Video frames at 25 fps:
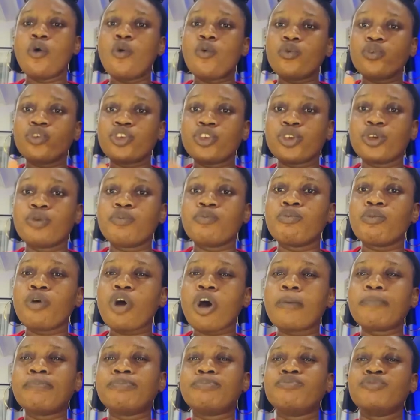the
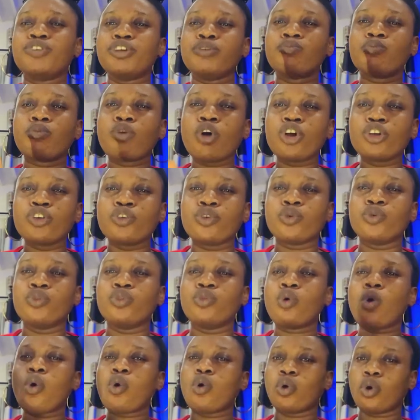more the more you
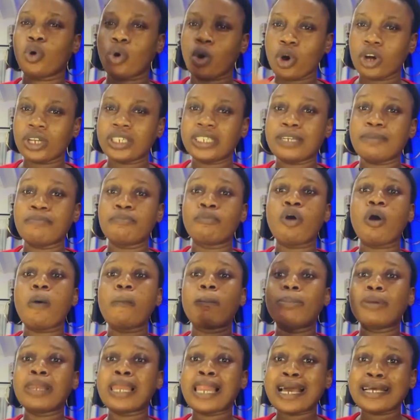know god the more
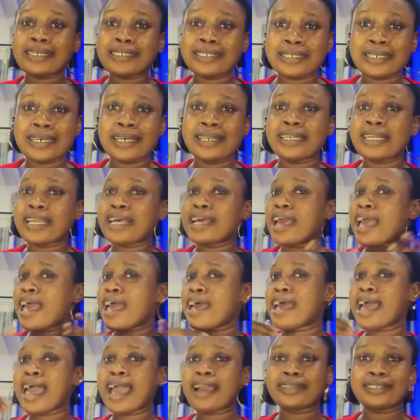blessing
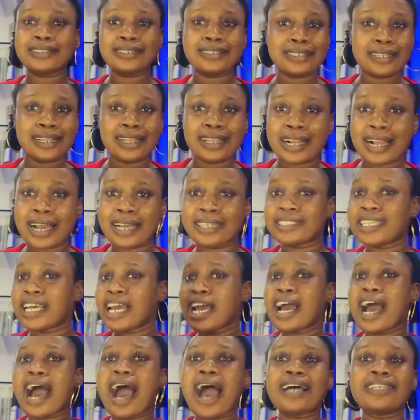excellent
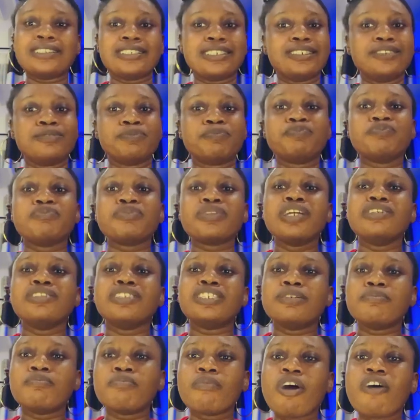as in
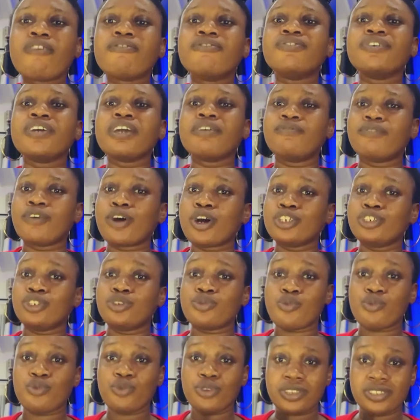the more favor
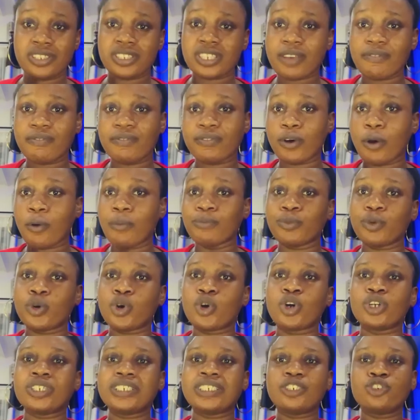you receive from
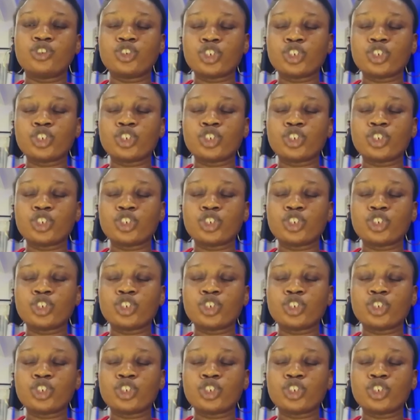god